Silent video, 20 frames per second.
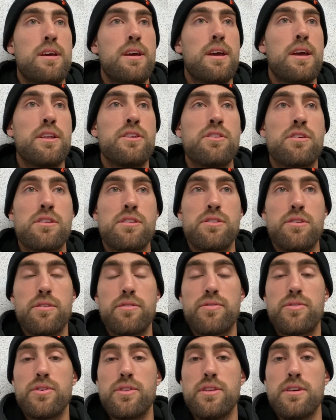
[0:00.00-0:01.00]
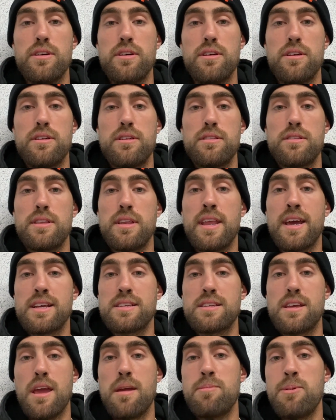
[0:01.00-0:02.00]
And you could do it for the
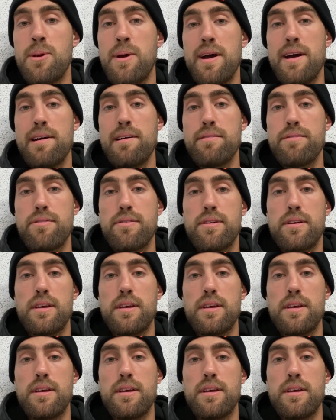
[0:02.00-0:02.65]
next game you have